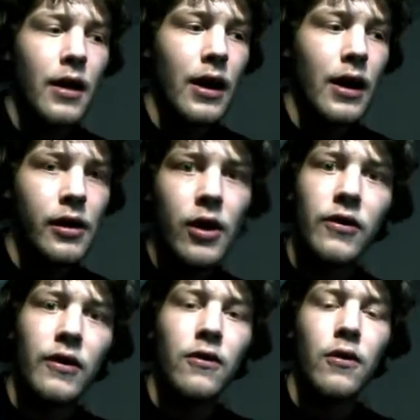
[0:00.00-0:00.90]
It
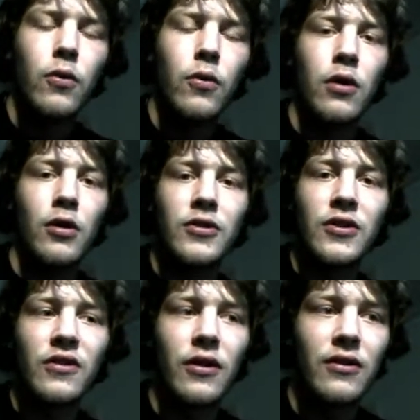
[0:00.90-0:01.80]
goes into
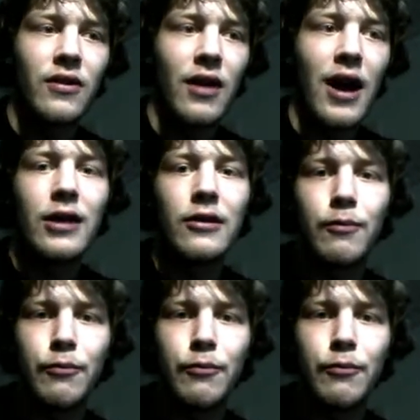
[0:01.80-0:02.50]
consciousness as